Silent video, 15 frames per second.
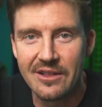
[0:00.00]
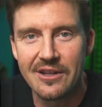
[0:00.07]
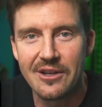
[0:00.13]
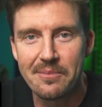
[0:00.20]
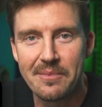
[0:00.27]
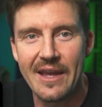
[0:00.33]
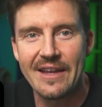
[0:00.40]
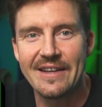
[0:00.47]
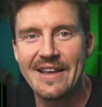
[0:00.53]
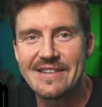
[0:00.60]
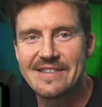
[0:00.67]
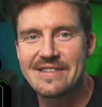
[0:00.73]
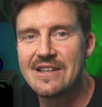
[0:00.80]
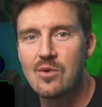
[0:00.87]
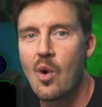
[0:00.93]
a little bit
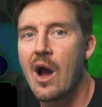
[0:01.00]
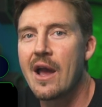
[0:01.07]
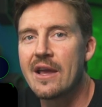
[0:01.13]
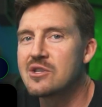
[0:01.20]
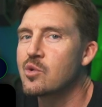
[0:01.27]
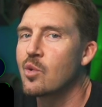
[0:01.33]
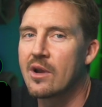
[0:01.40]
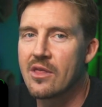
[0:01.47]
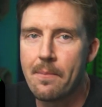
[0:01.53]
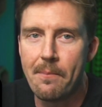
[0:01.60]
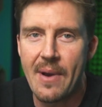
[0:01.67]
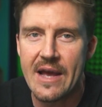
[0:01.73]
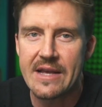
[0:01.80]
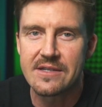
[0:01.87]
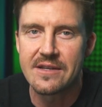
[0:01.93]
and see why it's one of the
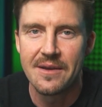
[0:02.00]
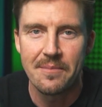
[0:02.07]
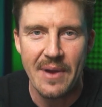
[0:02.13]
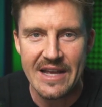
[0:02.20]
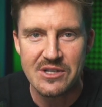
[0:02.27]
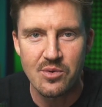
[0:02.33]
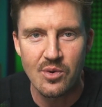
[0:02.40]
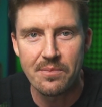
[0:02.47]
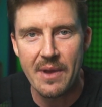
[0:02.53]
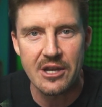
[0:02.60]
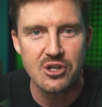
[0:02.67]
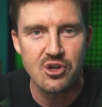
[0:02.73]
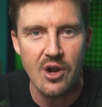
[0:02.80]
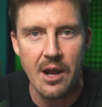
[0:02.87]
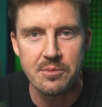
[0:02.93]
best password
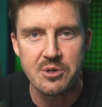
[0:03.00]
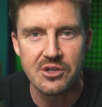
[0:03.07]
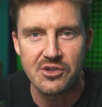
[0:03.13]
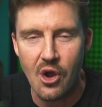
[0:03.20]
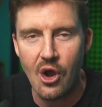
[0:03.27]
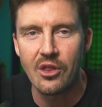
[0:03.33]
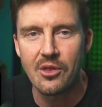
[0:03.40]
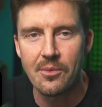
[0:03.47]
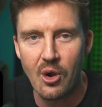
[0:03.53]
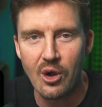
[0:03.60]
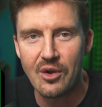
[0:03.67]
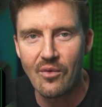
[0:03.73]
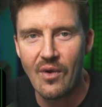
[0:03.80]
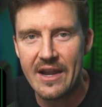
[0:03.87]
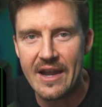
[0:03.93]
manager options on the
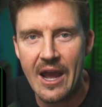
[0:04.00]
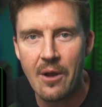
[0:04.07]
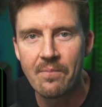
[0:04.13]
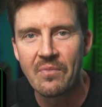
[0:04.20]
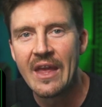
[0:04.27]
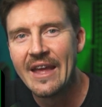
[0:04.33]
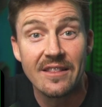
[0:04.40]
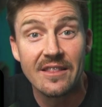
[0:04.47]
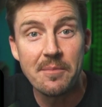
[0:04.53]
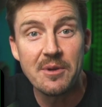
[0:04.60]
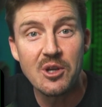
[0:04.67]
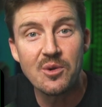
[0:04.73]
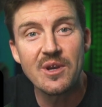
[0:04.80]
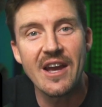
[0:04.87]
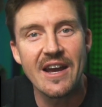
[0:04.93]
market right now. Let
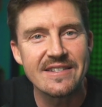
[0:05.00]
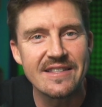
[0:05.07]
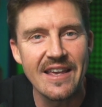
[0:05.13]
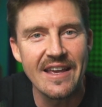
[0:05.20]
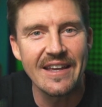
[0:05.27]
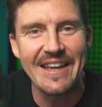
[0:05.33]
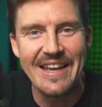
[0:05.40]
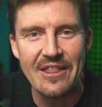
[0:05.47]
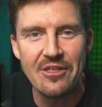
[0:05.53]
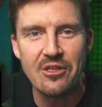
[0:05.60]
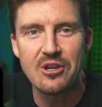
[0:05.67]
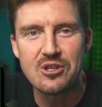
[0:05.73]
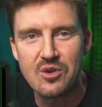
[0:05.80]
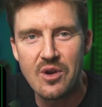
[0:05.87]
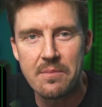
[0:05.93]
me know what you guys think in
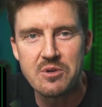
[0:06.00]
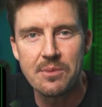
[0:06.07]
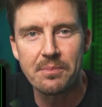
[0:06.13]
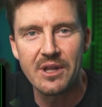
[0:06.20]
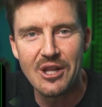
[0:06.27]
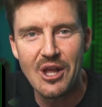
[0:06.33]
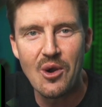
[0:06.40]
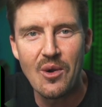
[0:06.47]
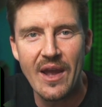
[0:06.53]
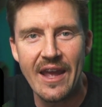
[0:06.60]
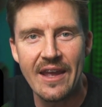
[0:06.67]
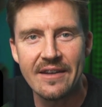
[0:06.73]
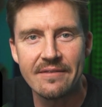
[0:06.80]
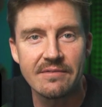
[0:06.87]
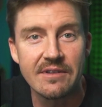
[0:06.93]
the description below
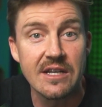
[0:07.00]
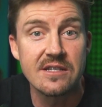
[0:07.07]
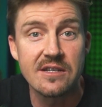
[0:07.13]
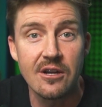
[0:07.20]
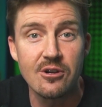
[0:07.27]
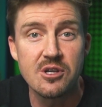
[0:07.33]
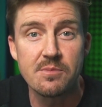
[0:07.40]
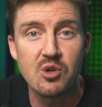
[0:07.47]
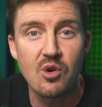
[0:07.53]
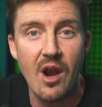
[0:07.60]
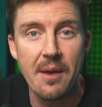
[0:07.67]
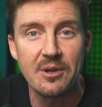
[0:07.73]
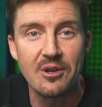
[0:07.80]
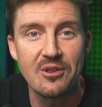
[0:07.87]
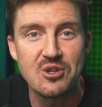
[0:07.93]
and consider
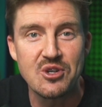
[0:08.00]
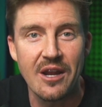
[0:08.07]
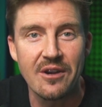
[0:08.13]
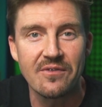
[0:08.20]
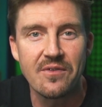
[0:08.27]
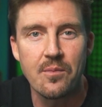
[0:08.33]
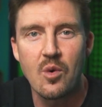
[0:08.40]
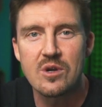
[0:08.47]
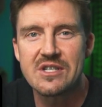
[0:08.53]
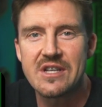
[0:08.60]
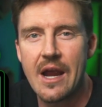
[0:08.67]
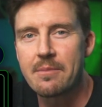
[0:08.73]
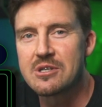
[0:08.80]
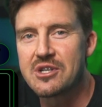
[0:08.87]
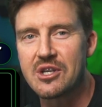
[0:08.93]
subscribing to the channel for more
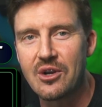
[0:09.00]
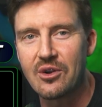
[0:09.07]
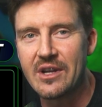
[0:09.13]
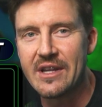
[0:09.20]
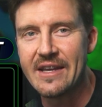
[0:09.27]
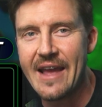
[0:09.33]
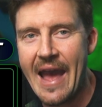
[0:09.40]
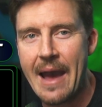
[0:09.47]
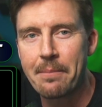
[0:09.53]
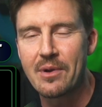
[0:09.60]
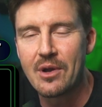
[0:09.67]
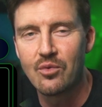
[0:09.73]
cybersecurity app